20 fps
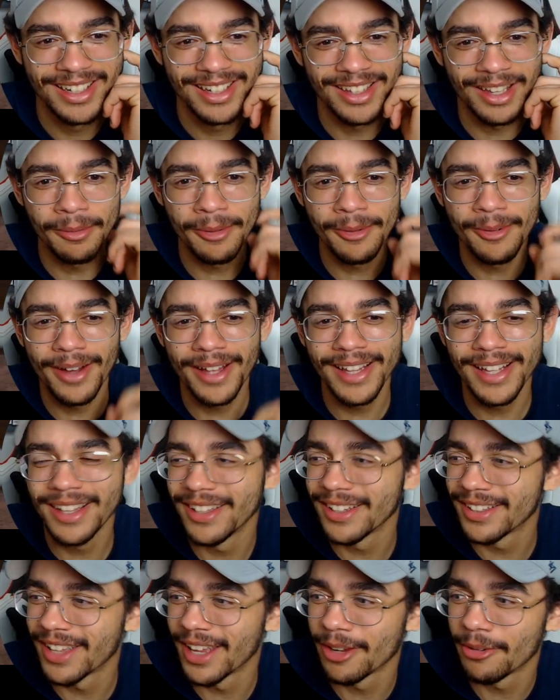Tell me why they
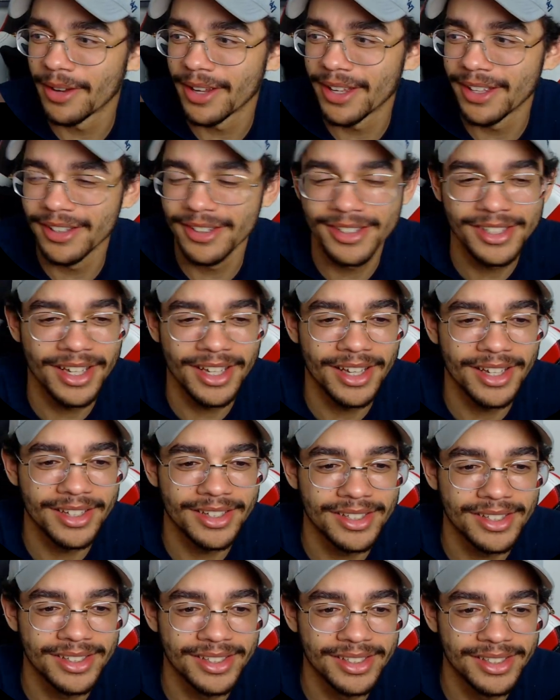look like regular
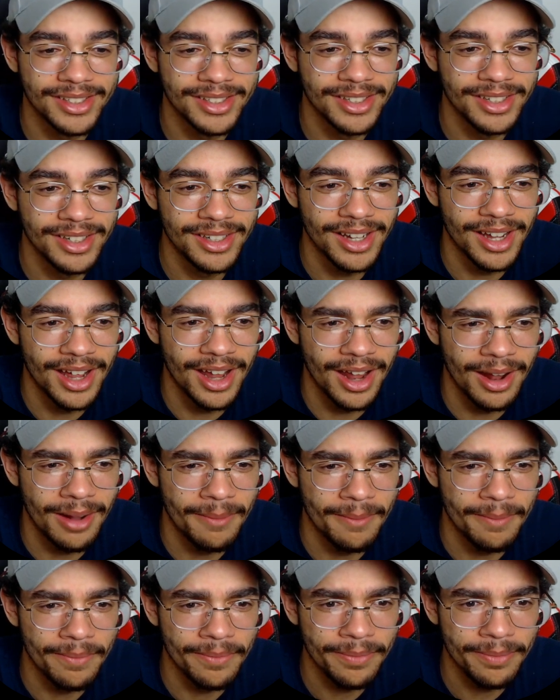sized
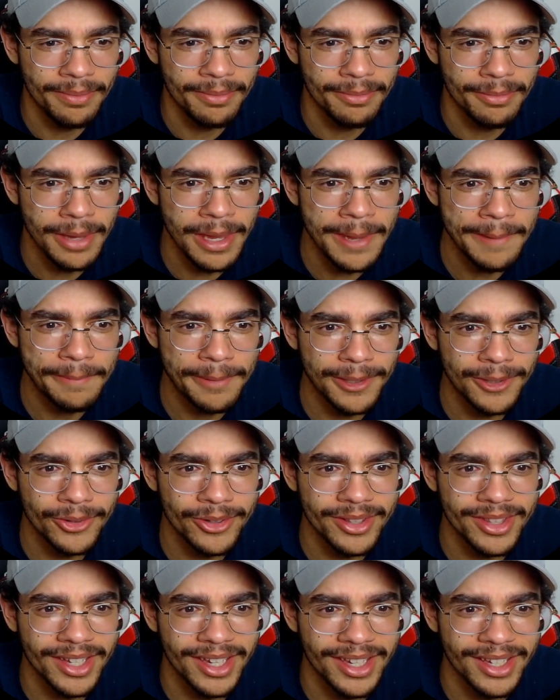people
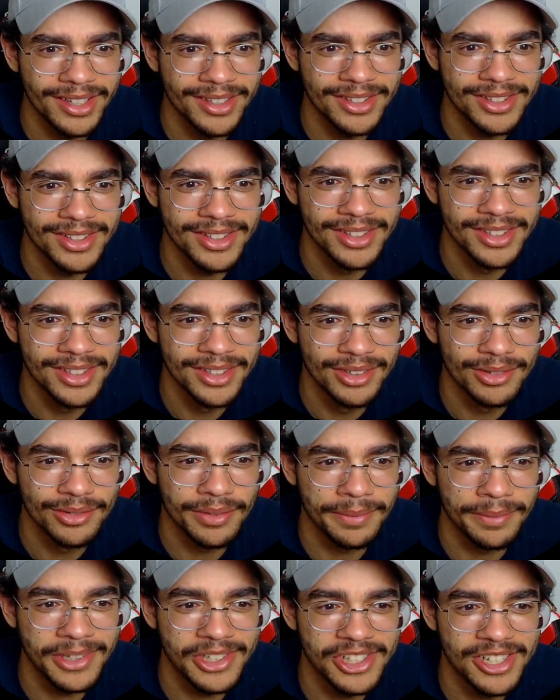or things
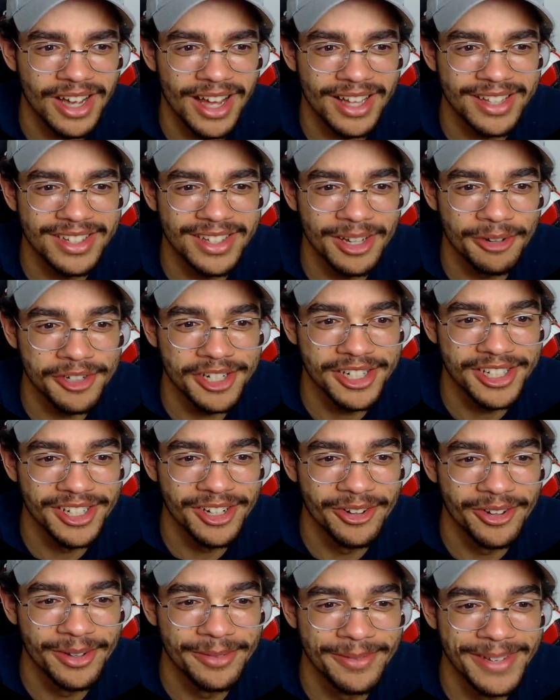from the shots they were
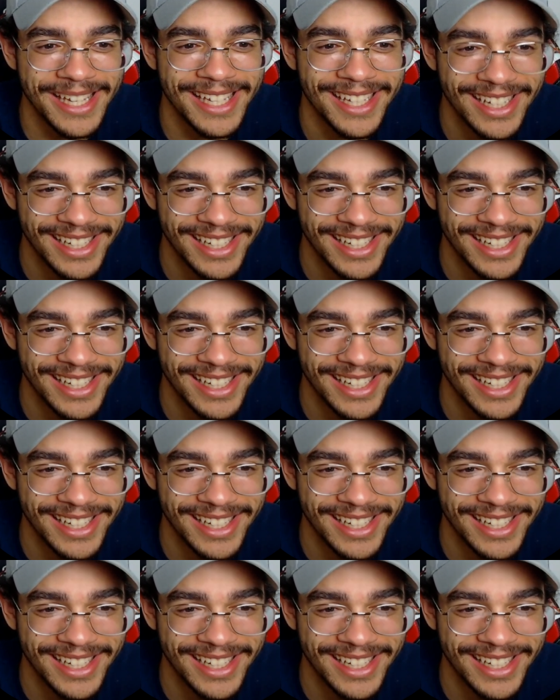showing them.